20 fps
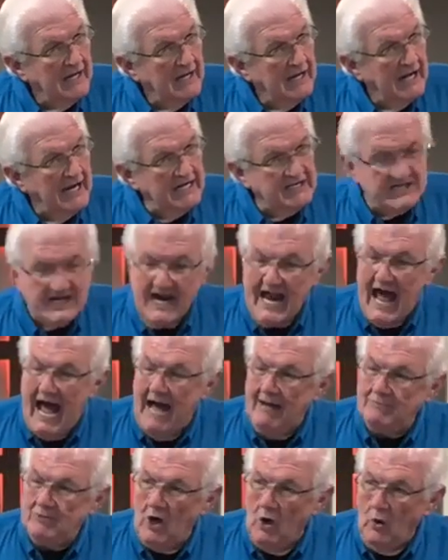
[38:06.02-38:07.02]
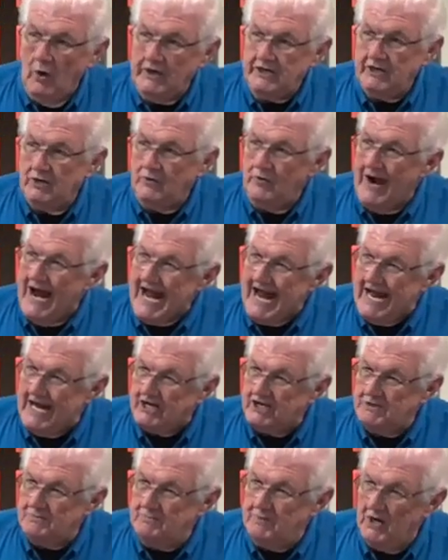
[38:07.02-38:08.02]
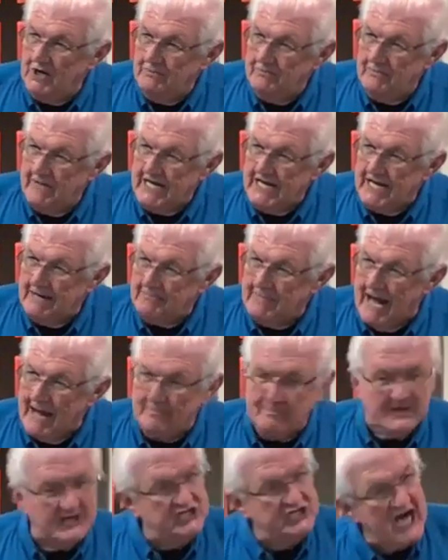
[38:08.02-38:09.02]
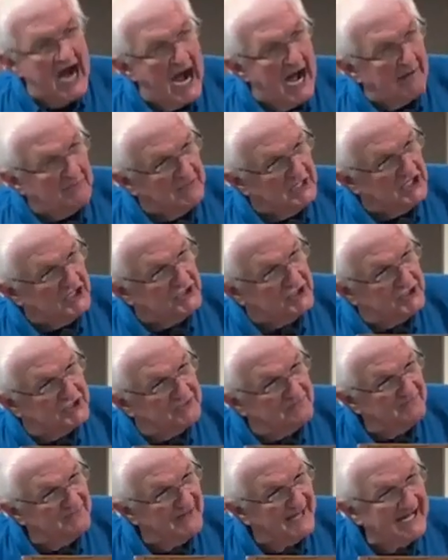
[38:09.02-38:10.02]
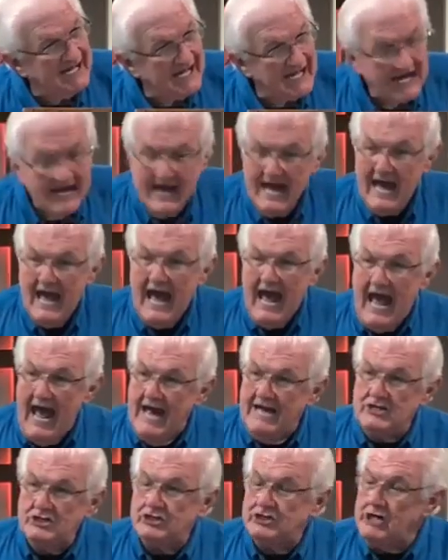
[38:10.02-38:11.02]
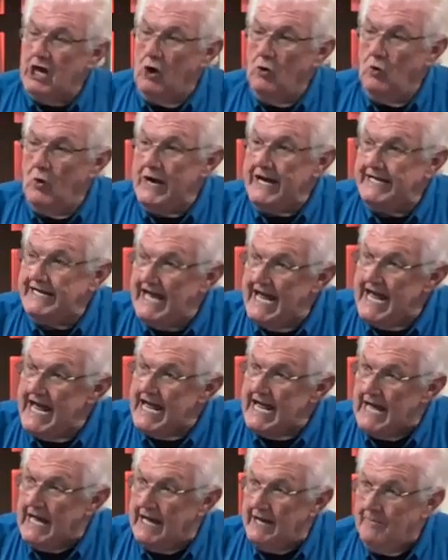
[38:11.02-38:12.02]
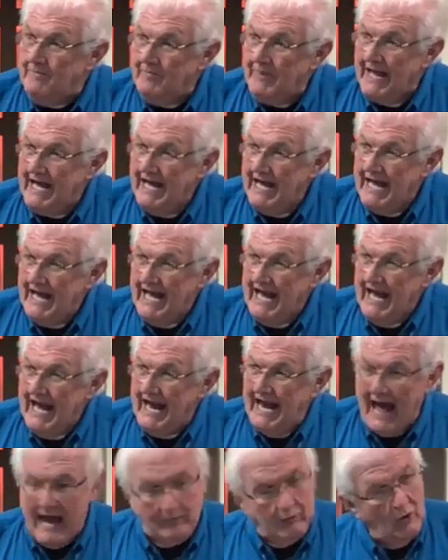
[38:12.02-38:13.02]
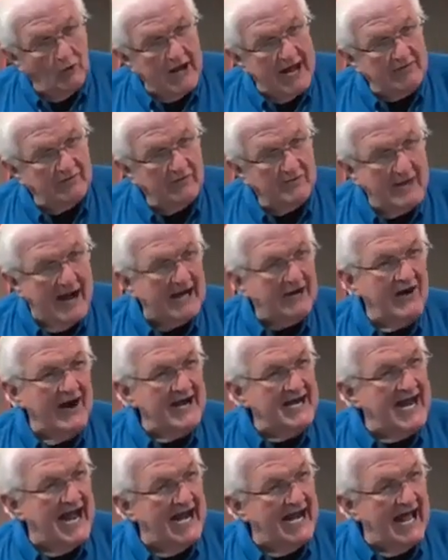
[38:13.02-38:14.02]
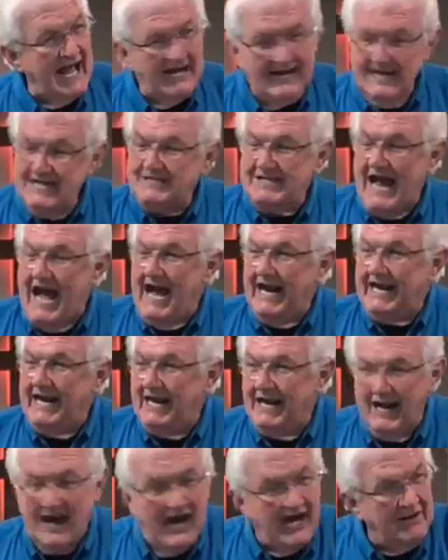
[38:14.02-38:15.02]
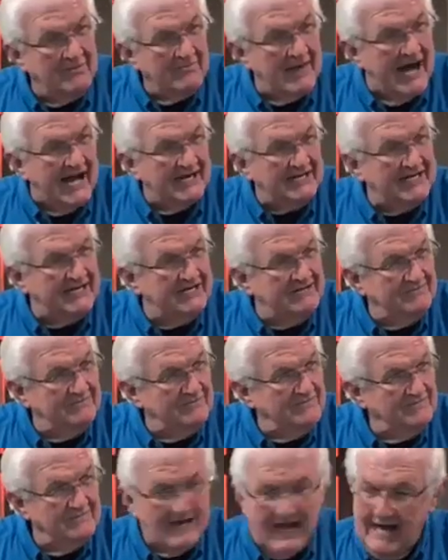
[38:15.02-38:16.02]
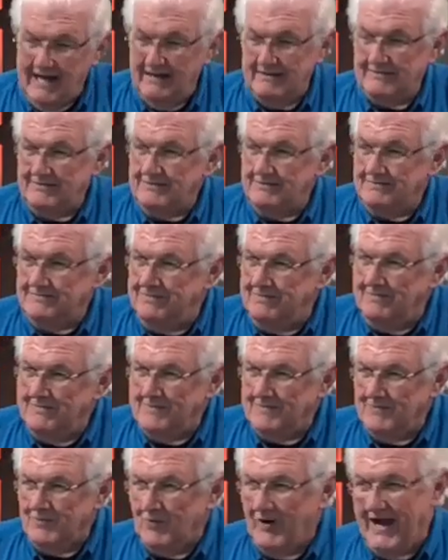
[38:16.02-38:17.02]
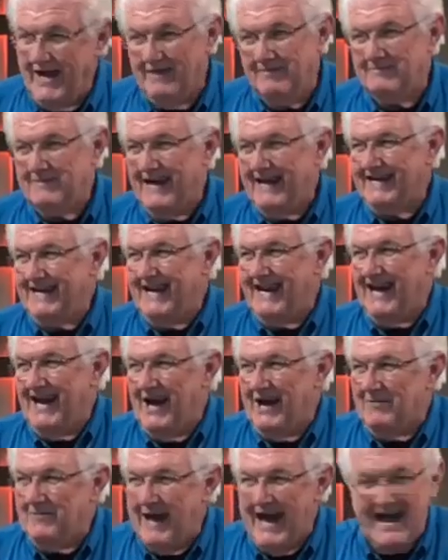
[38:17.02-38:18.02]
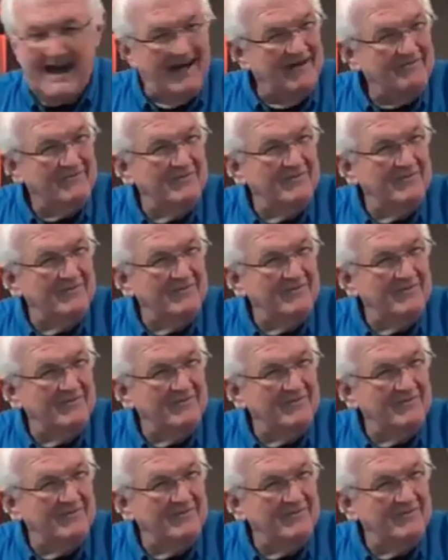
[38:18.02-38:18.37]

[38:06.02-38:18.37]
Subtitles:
He said, "I'm going to rest. Put me in my pajamas." And so we did. And I won't ever, my granddaddy, listen, I get a lot of my, well, I get a lot of my